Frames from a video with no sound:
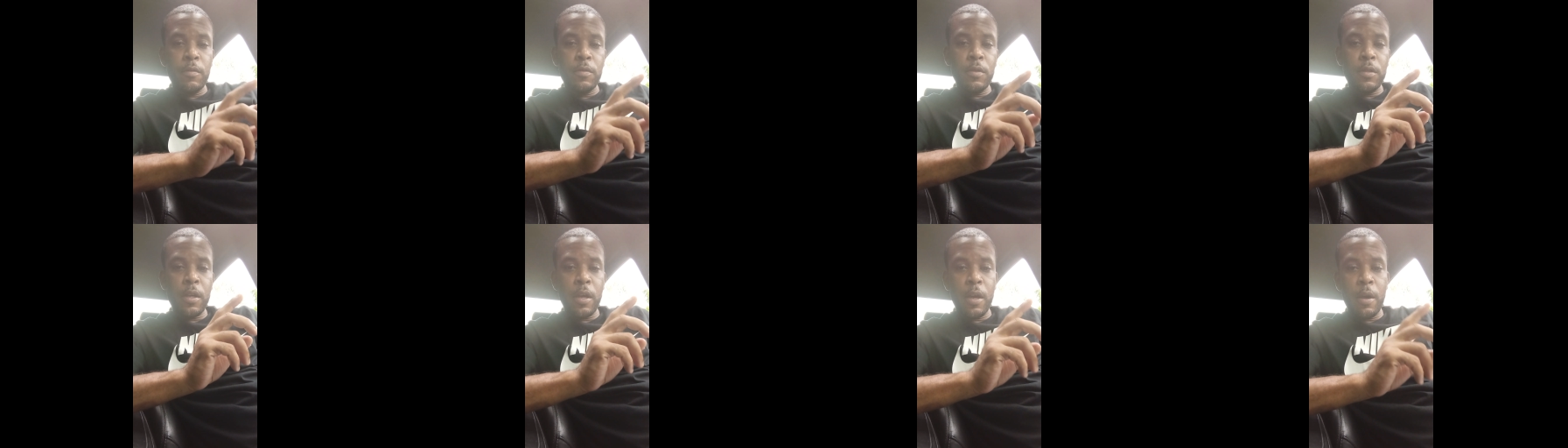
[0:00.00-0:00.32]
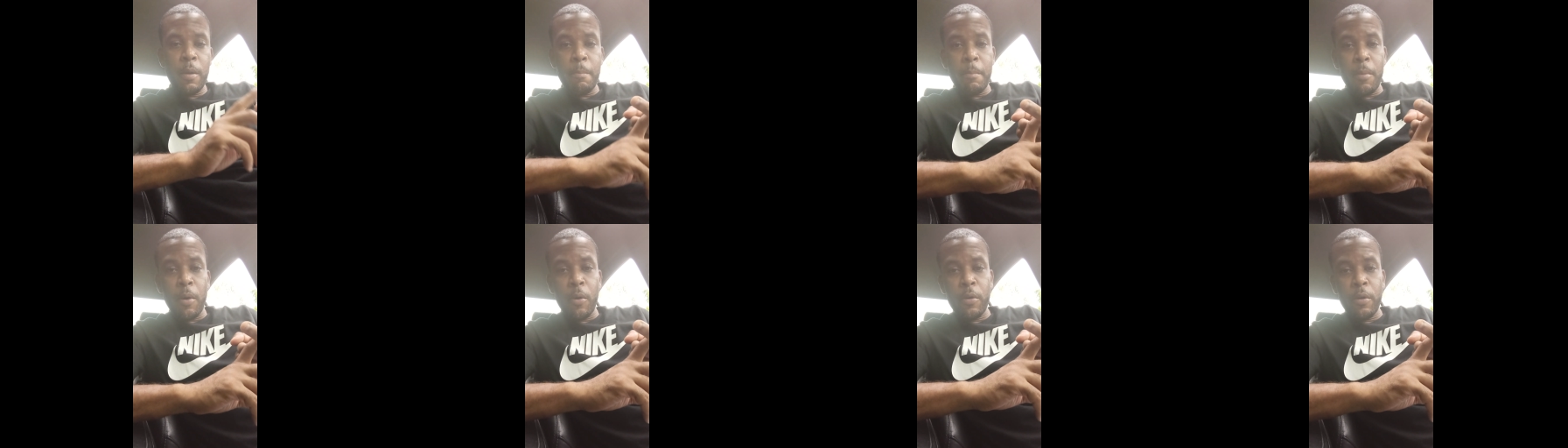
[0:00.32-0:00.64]

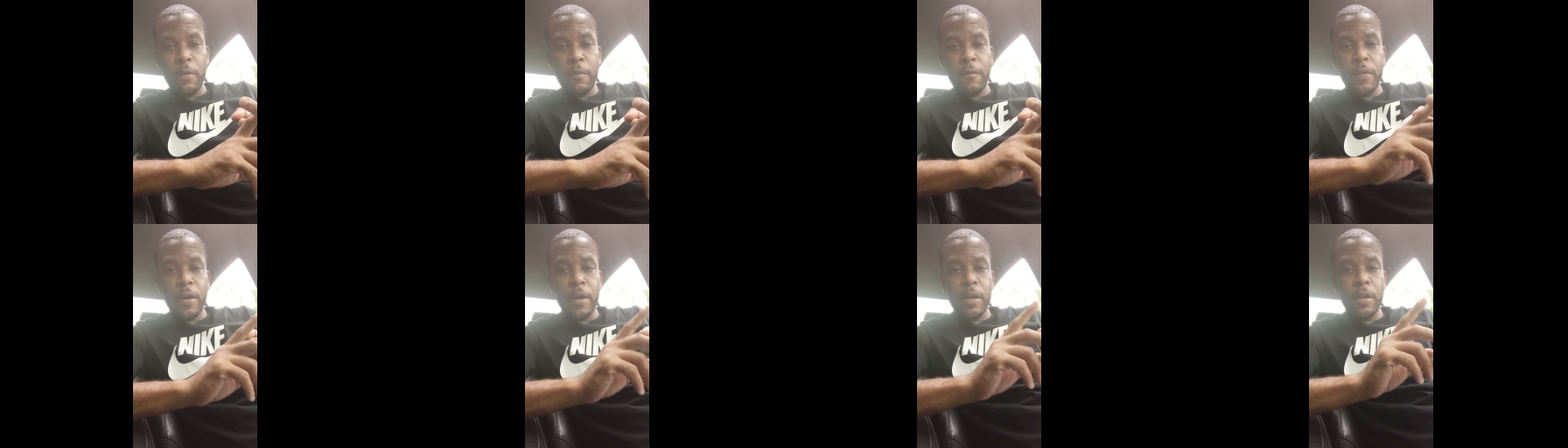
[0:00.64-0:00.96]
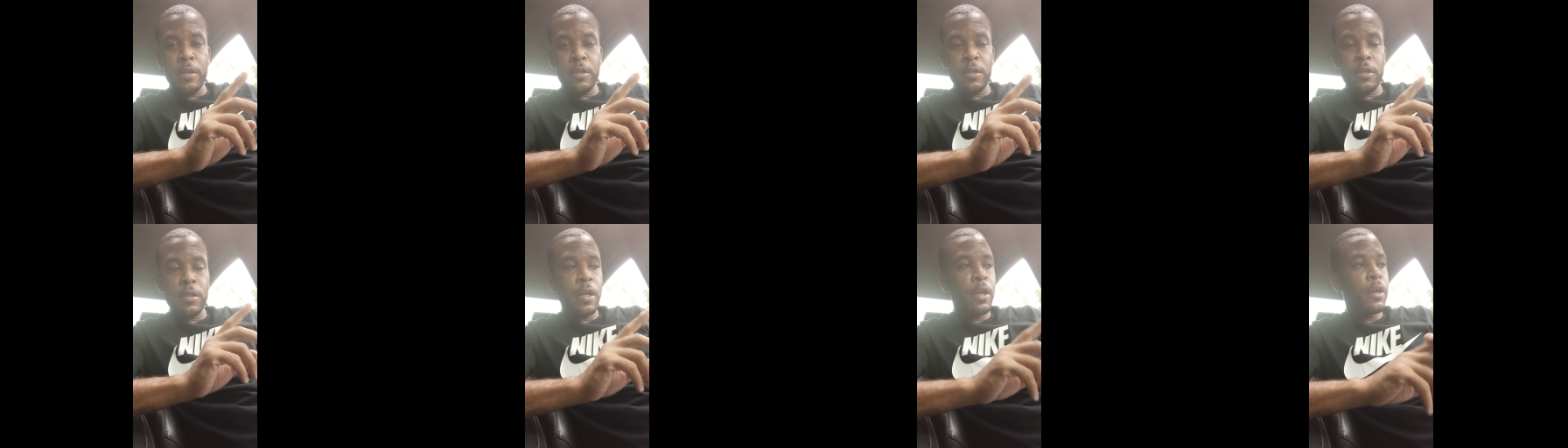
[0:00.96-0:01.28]
staying
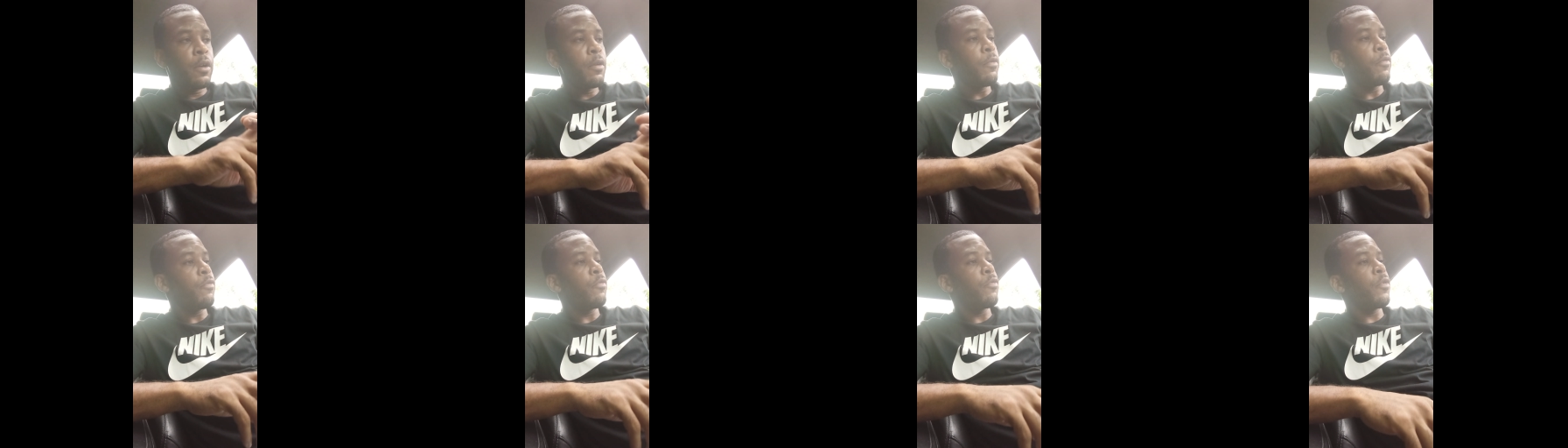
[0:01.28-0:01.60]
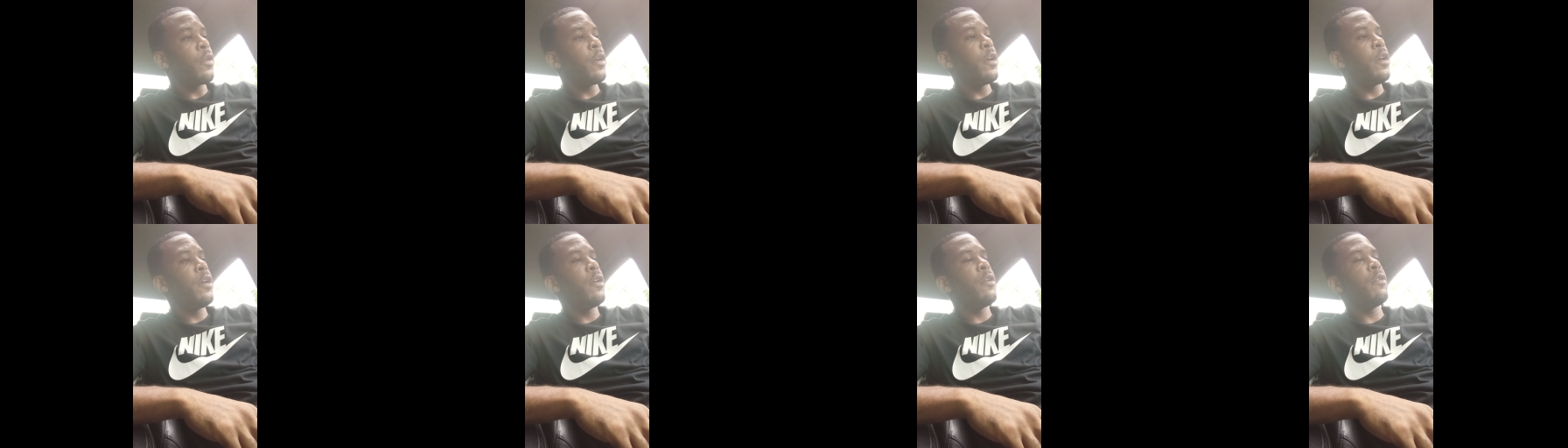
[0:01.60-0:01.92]
motivated, staying
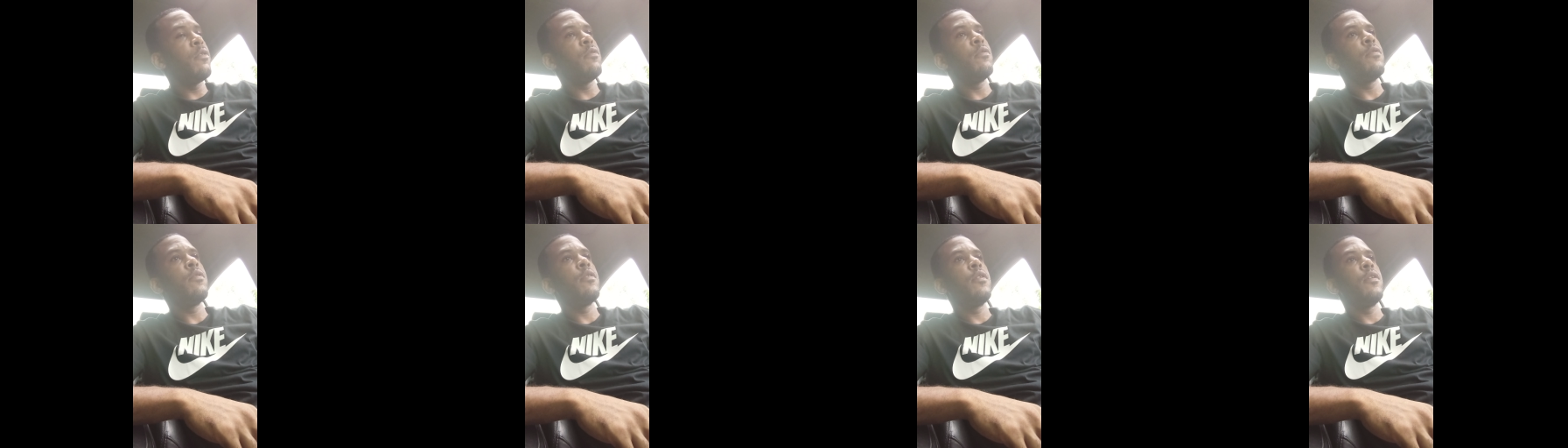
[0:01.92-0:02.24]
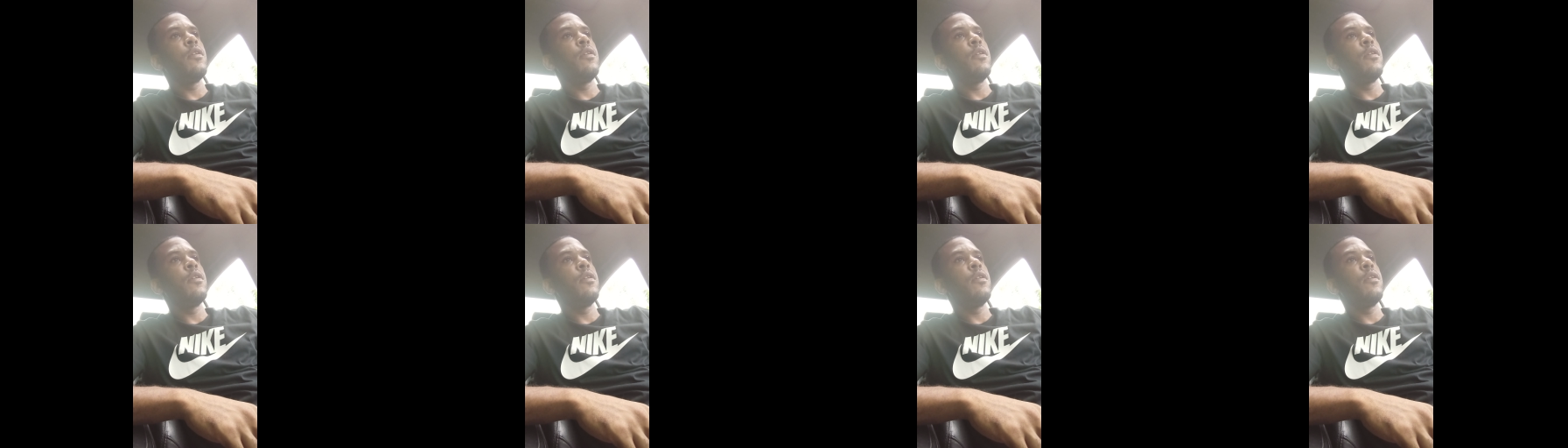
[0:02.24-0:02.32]
real,